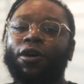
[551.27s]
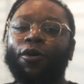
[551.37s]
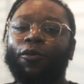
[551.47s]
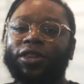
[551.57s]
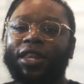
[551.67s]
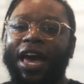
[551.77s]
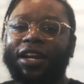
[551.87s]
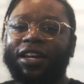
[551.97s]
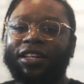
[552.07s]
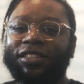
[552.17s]
What that
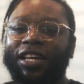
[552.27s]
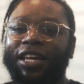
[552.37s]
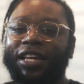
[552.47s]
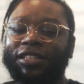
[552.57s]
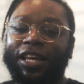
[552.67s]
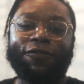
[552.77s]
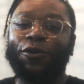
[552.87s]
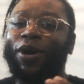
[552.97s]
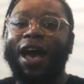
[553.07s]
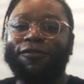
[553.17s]
is, is if
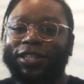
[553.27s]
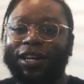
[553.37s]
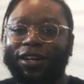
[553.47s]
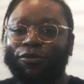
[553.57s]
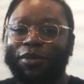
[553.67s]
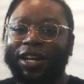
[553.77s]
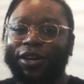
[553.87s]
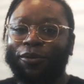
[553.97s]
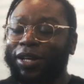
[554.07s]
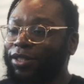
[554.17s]
you have a ton of money,
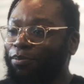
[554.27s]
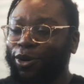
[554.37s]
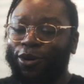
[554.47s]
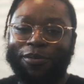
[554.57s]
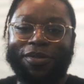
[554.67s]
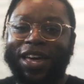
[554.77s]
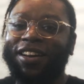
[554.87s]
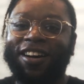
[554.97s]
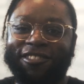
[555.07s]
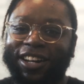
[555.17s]
which, boom, that
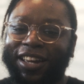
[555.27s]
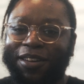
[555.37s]
already